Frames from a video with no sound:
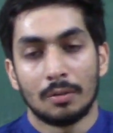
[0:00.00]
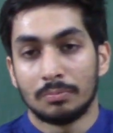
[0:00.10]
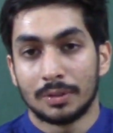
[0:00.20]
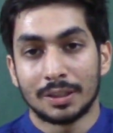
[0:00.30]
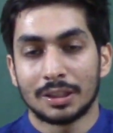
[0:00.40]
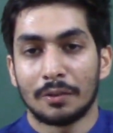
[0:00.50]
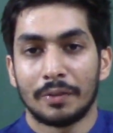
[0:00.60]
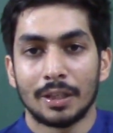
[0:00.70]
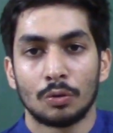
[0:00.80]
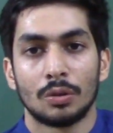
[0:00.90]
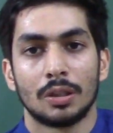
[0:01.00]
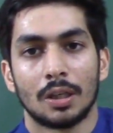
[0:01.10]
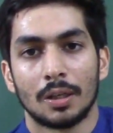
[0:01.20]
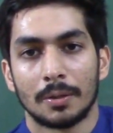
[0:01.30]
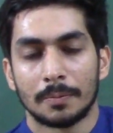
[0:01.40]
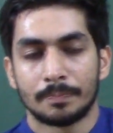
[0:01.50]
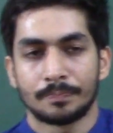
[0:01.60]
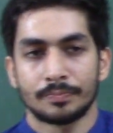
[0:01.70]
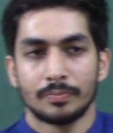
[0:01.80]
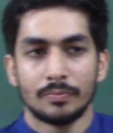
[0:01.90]
this is a very good
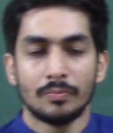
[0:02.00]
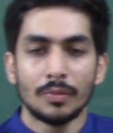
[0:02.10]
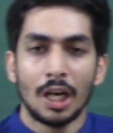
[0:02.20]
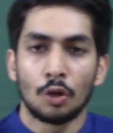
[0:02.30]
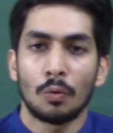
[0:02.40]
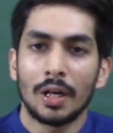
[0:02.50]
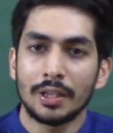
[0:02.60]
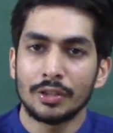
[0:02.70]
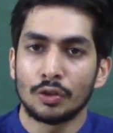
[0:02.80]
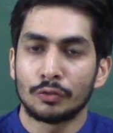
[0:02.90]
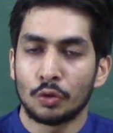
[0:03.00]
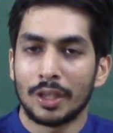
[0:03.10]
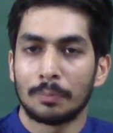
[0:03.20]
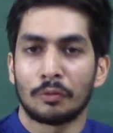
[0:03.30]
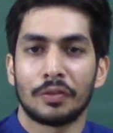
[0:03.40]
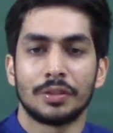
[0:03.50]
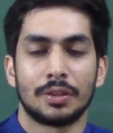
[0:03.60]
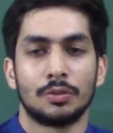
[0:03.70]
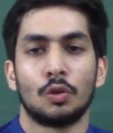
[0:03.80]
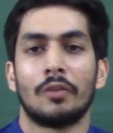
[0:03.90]
advantage of joining
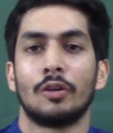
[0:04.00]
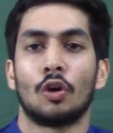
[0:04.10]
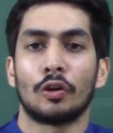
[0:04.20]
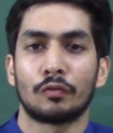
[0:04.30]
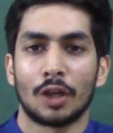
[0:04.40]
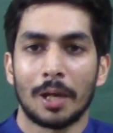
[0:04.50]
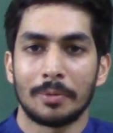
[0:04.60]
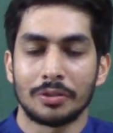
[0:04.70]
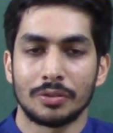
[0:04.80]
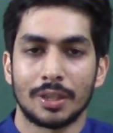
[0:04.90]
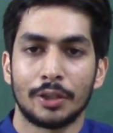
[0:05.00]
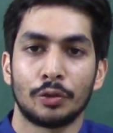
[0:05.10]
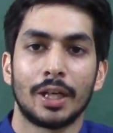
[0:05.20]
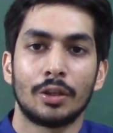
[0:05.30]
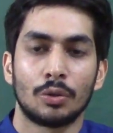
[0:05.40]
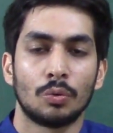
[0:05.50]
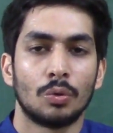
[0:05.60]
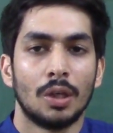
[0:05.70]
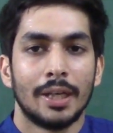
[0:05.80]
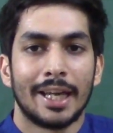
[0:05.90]
professors who have a lot of collaborations, that you get
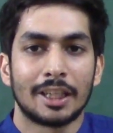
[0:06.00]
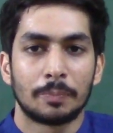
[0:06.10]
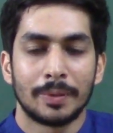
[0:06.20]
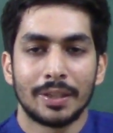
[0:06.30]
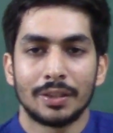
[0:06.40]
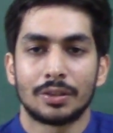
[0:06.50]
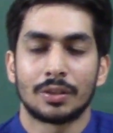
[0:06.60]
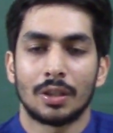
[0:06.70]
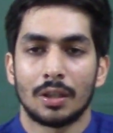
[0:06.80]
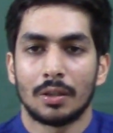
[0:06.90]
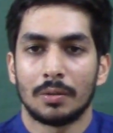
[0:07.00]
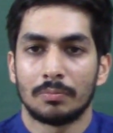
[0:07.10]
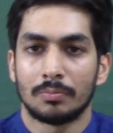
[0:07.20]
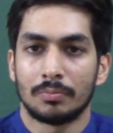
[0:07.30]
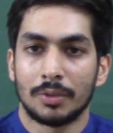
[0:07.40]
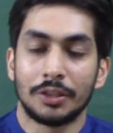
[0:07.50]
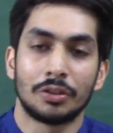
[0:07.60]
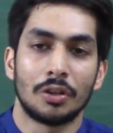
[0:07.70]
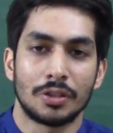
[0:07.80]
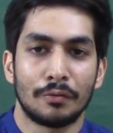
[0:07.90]
to experience
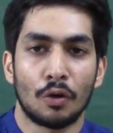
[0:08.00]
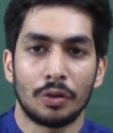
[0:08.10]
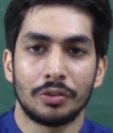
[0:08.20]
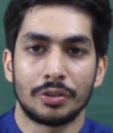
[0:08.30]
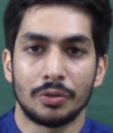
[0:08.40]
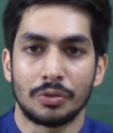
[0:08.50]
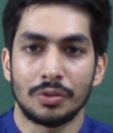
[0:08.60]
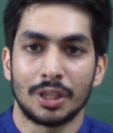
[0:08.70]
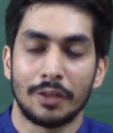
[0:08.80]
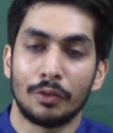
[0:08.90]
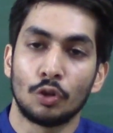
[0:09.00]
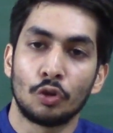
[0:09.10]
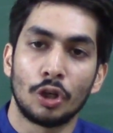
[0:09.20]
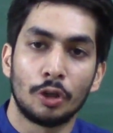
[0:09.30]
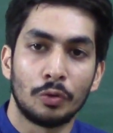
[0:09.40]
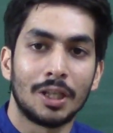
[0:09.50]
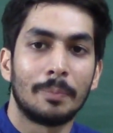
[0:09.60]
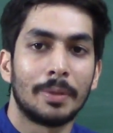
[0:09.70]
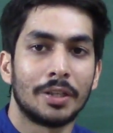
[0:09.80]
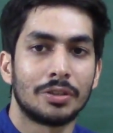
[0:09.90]
research in foreign institutions even though you are doing a
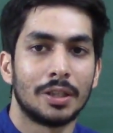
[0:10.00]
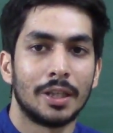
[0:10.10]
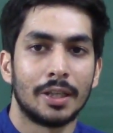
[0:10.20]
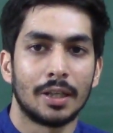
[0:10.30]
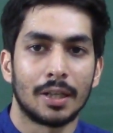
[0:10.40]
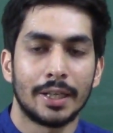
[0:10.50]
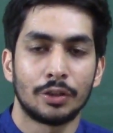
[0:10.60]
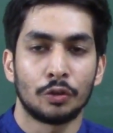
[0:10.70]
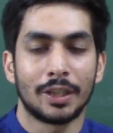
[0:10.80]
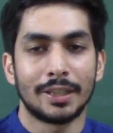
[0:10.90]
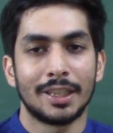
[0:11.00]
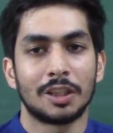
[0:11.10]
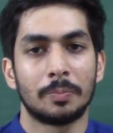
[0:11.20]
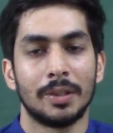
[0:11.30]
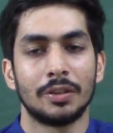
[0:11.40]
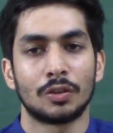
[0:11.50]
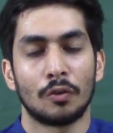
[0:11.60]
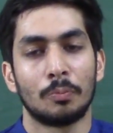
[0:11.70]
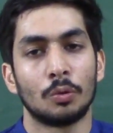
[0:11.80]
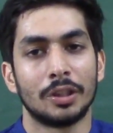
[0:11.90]
PhD in India, right? So you get the experience
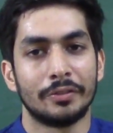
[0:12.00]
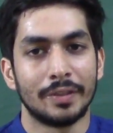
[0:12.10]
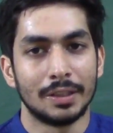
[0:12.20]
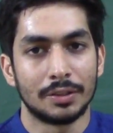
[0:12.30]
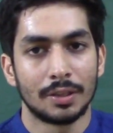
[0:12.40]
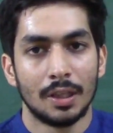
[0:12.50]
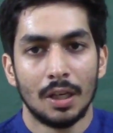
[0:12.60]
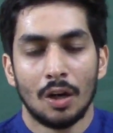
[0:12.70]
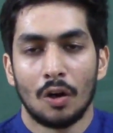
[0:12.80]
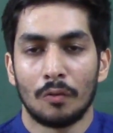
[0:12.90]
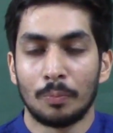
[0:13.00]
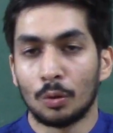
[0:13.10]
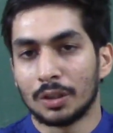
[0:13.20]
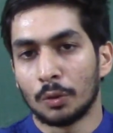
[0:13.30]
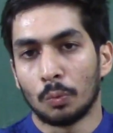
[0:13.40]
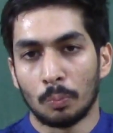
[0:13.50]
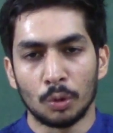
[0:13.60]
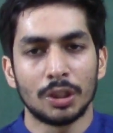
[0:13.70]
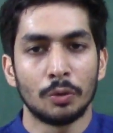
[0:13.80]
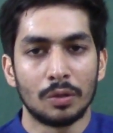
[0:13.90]
of both the fields, of both
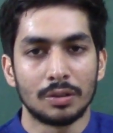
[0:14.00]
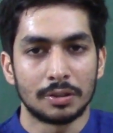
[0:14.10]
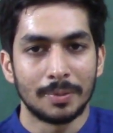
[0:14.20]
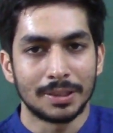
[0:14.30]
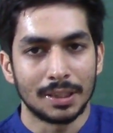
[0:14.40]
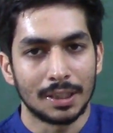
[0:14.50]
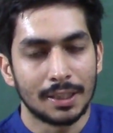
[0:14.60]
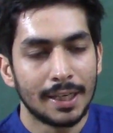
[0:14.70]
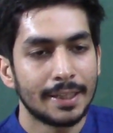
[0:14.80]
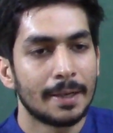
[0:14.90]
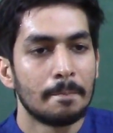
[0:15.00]
the worlds basically, right?